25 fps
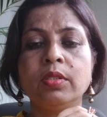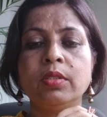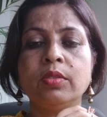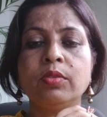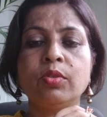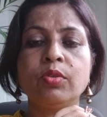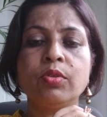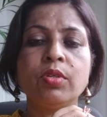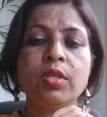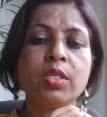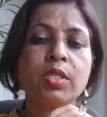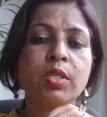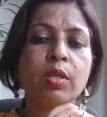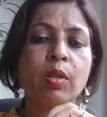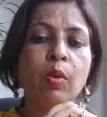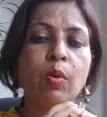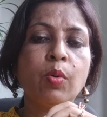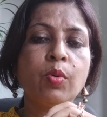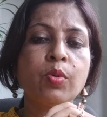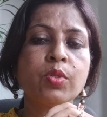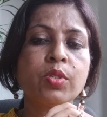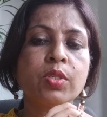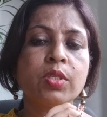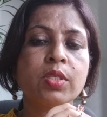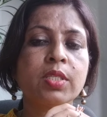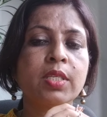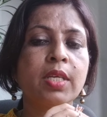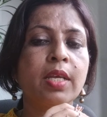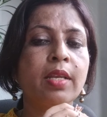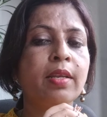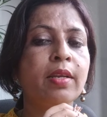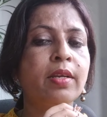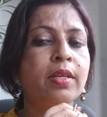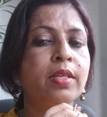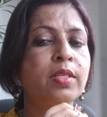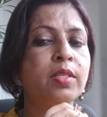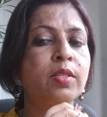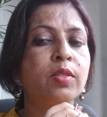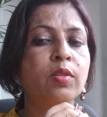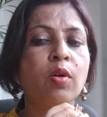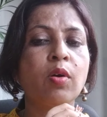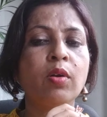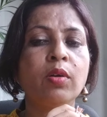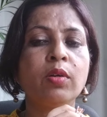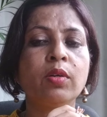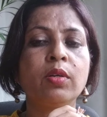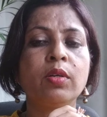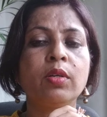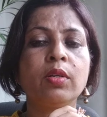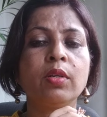to disclose. Seller is
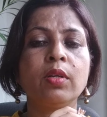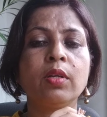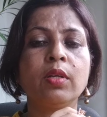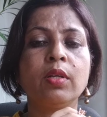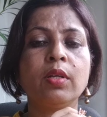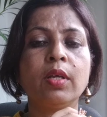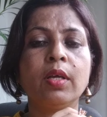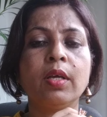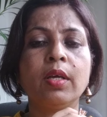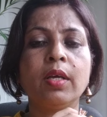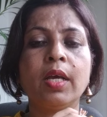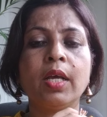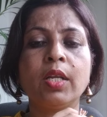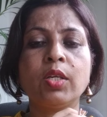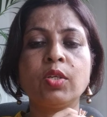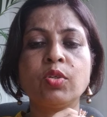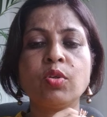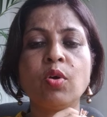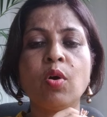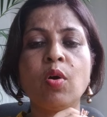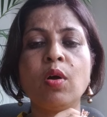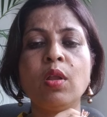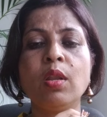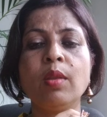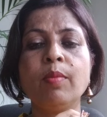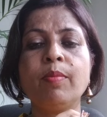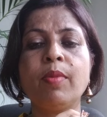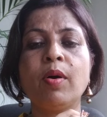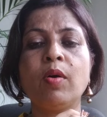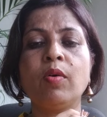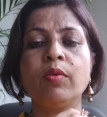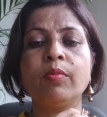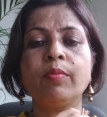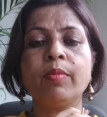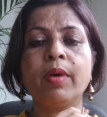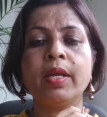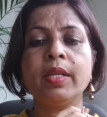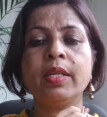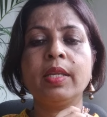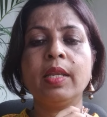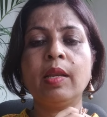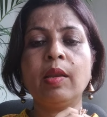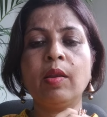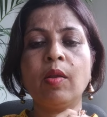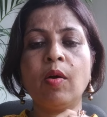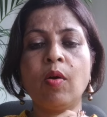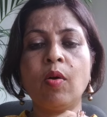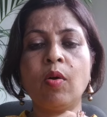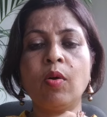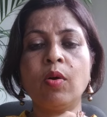not at all bound by the
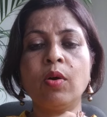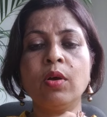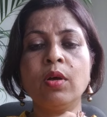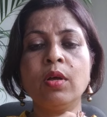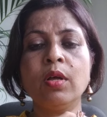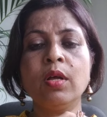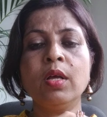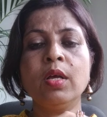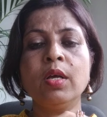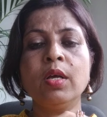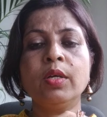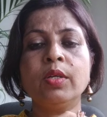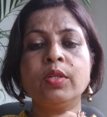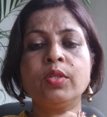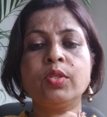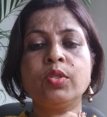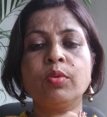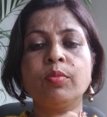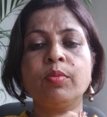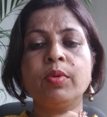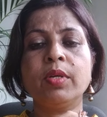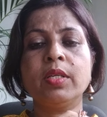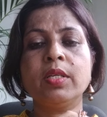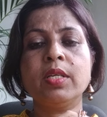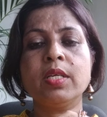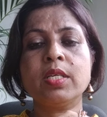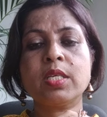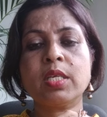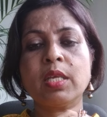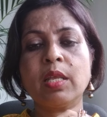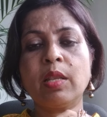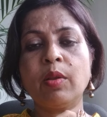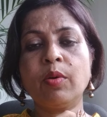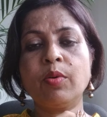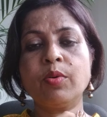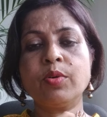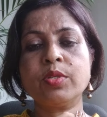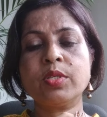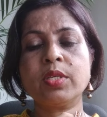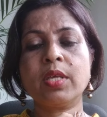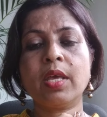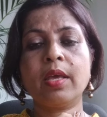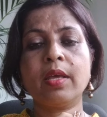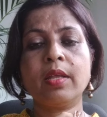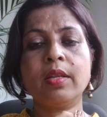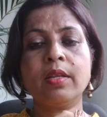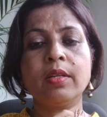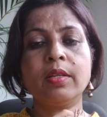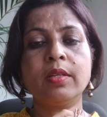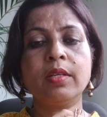law to be disclose
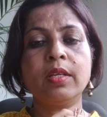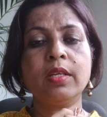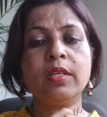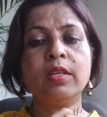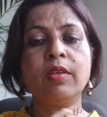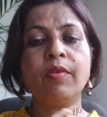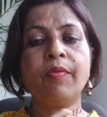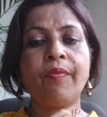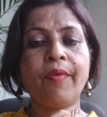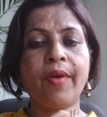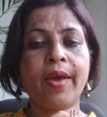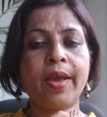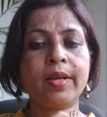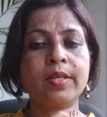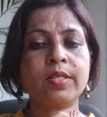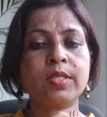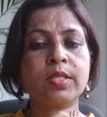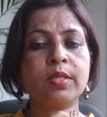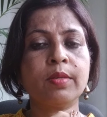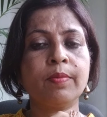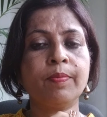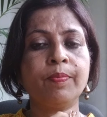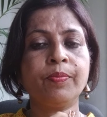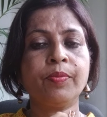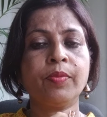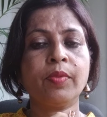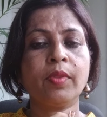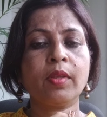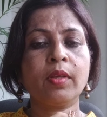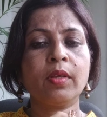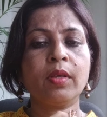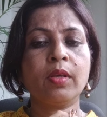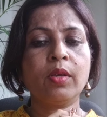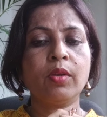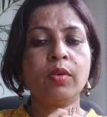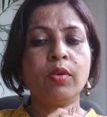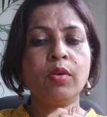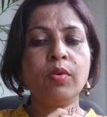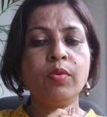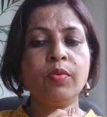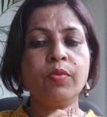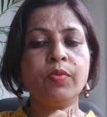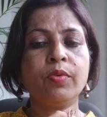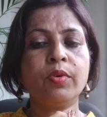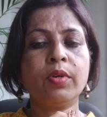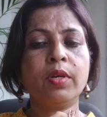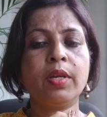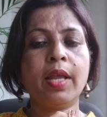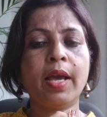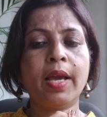the defects
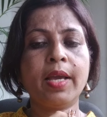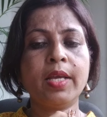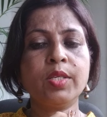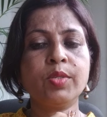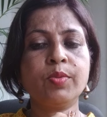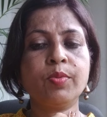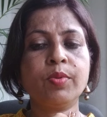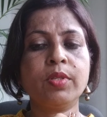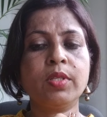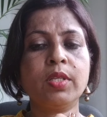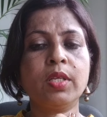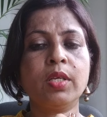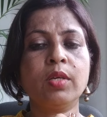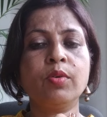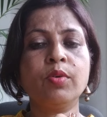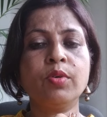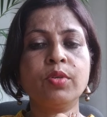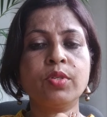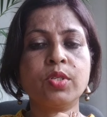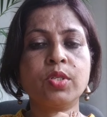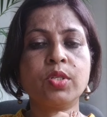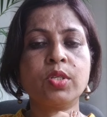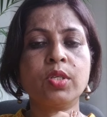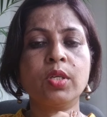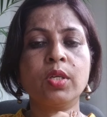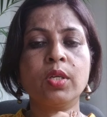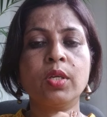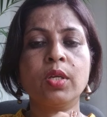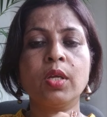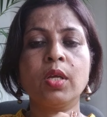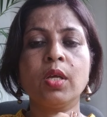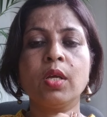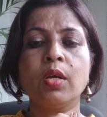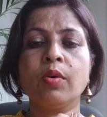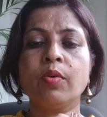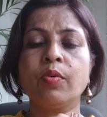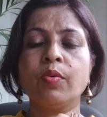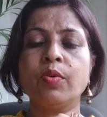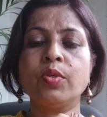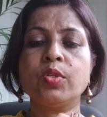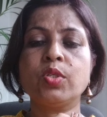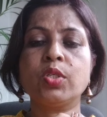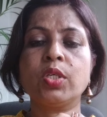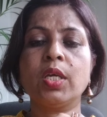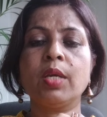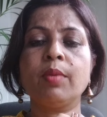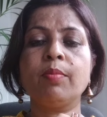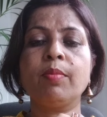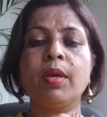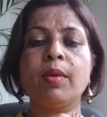lies with the goods which
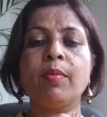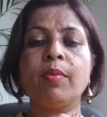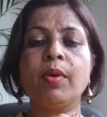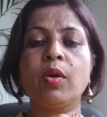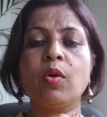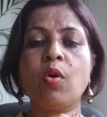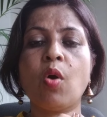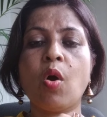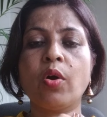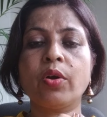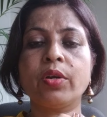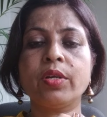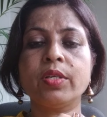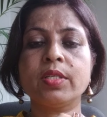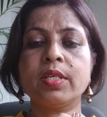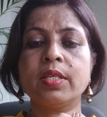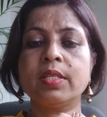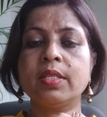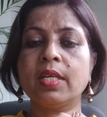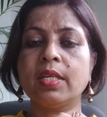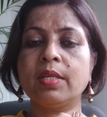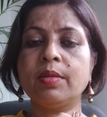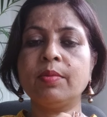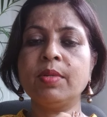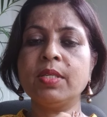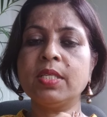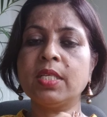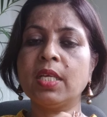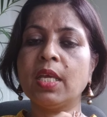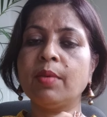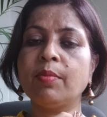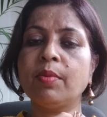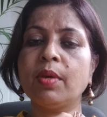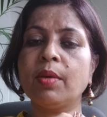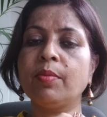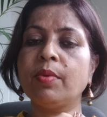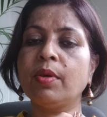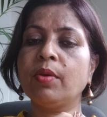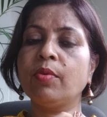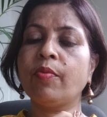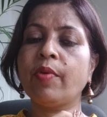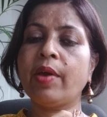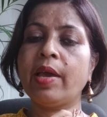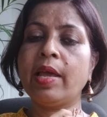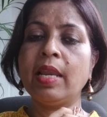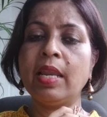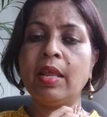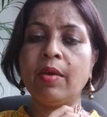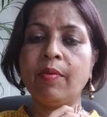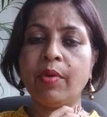he may be cognizant. That means he may be
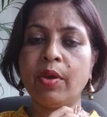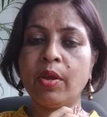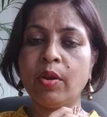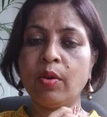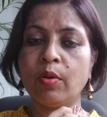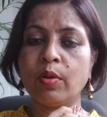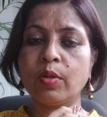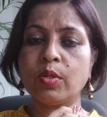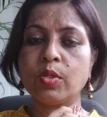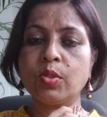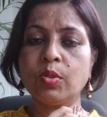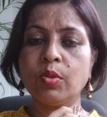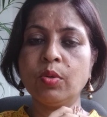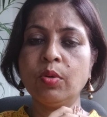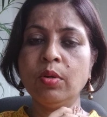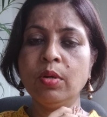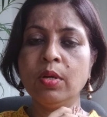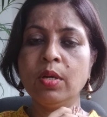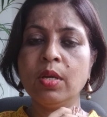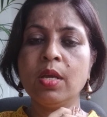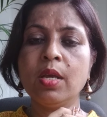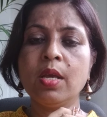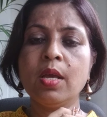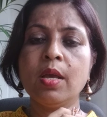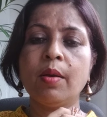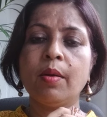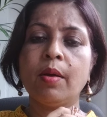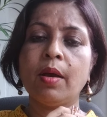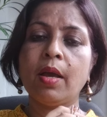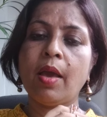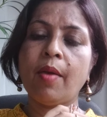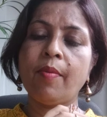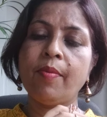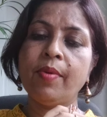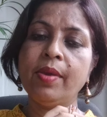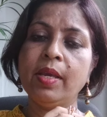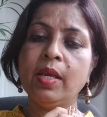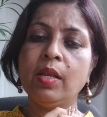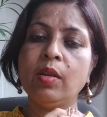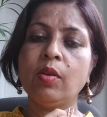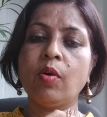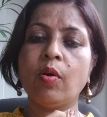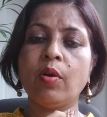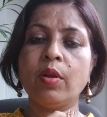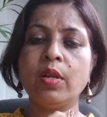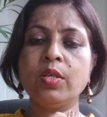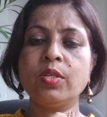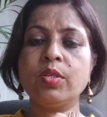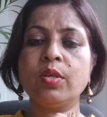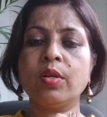well aware also, having a
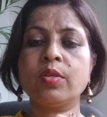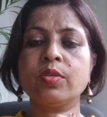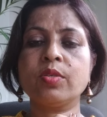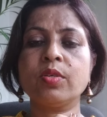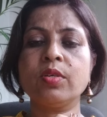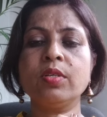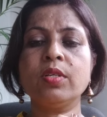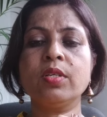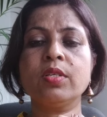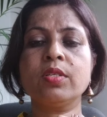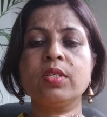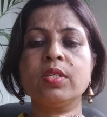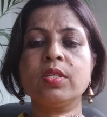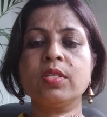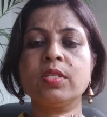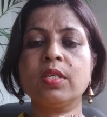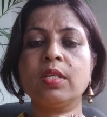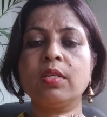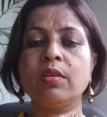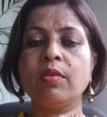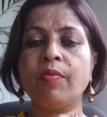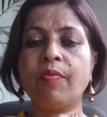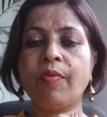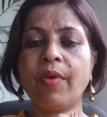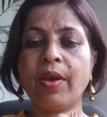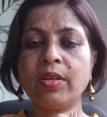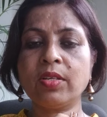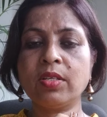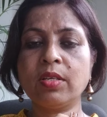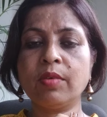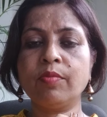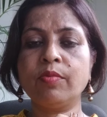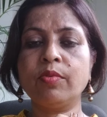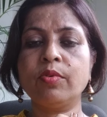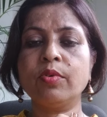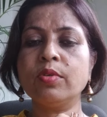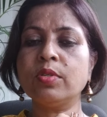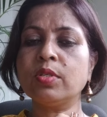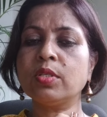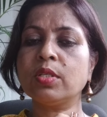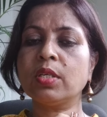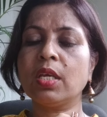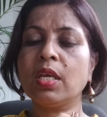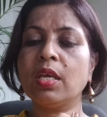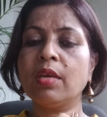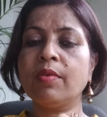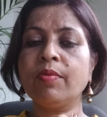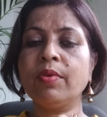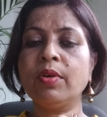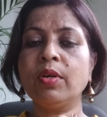knowledge also this is the defective goods,
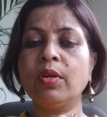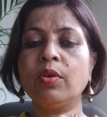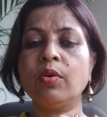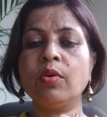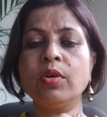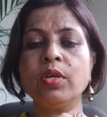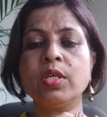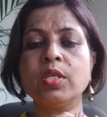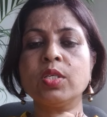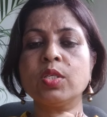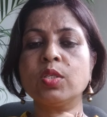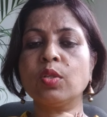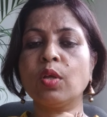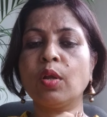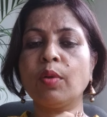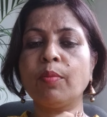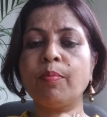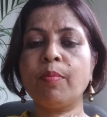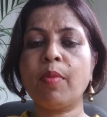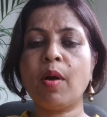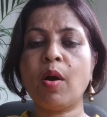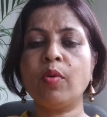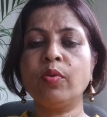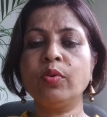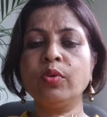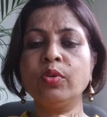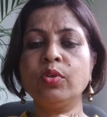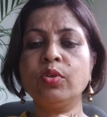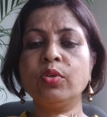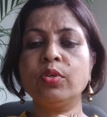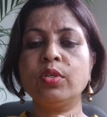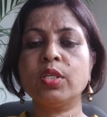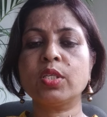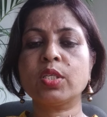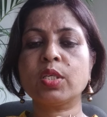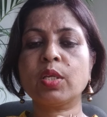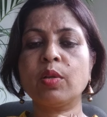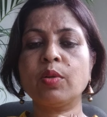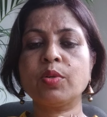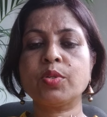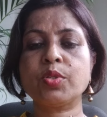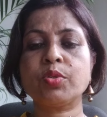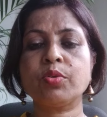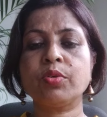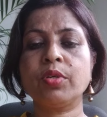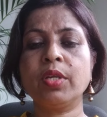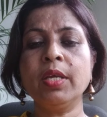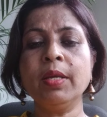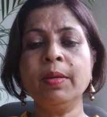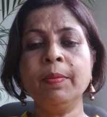even though he is not bound to disclose
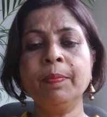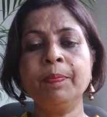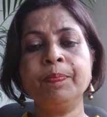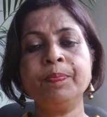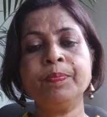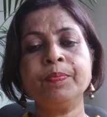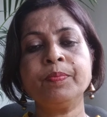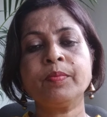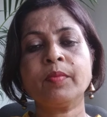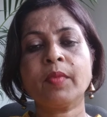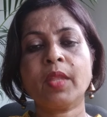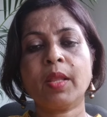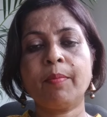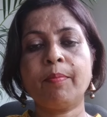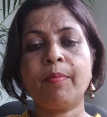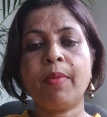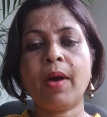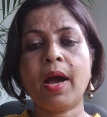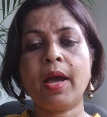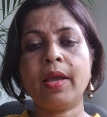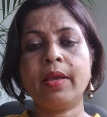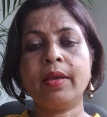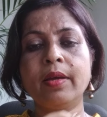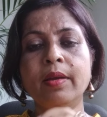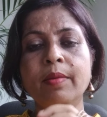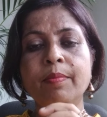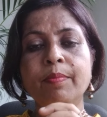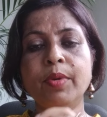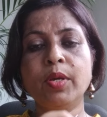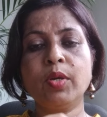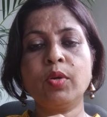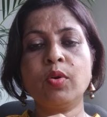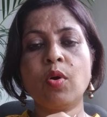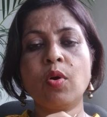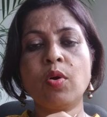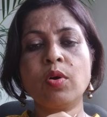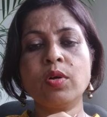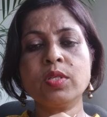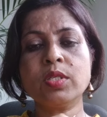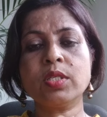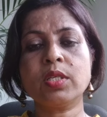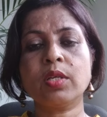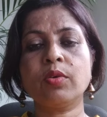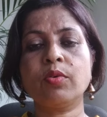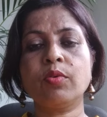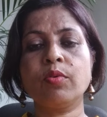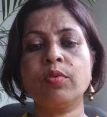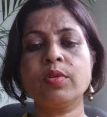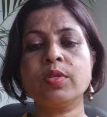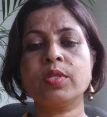to the buyer, because the
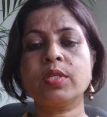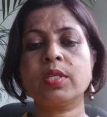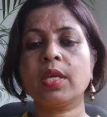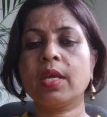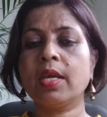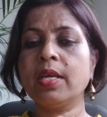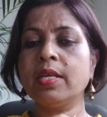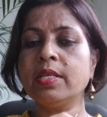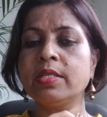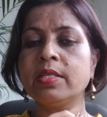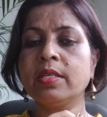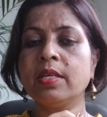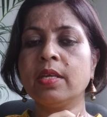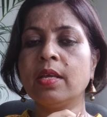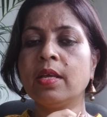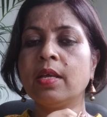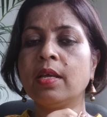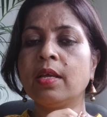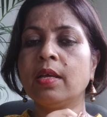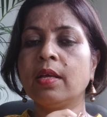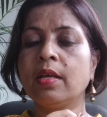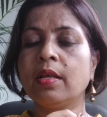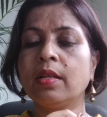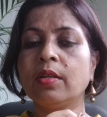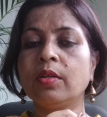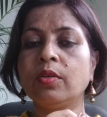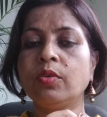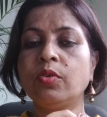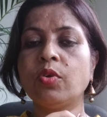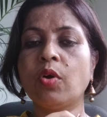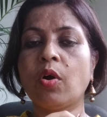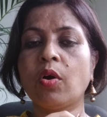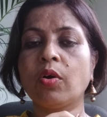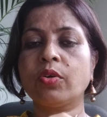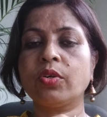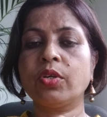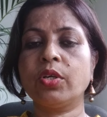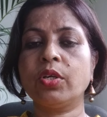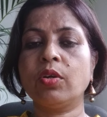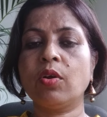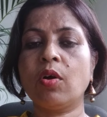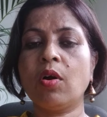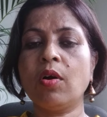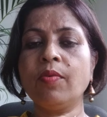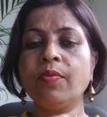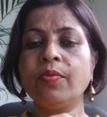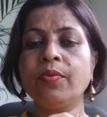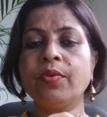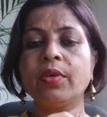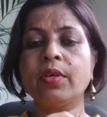rule says Doctrine
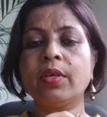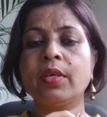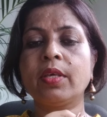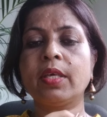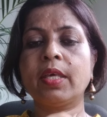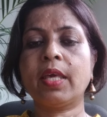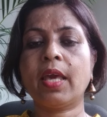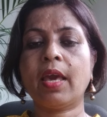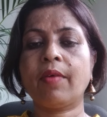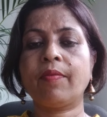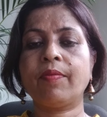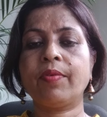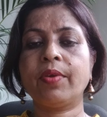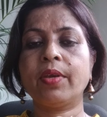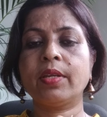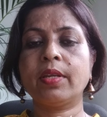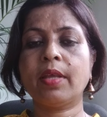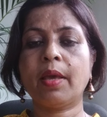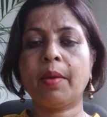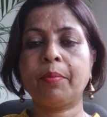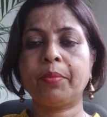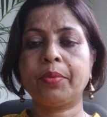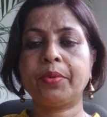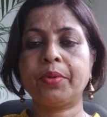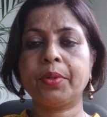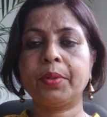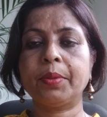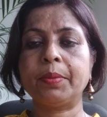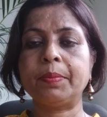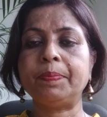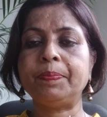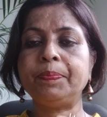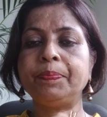of Caveat Emptor.